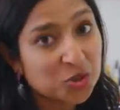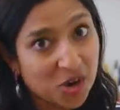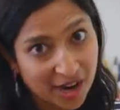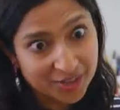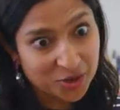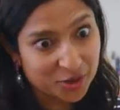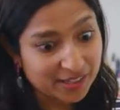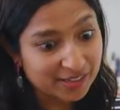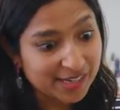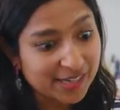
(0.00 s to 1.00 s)
dried
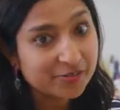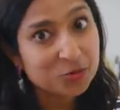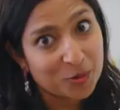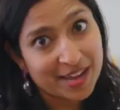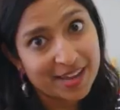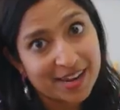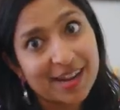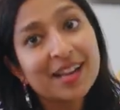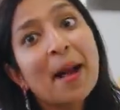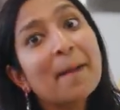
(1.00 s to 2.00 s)
curry leaves
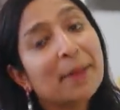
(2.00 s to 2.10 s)
when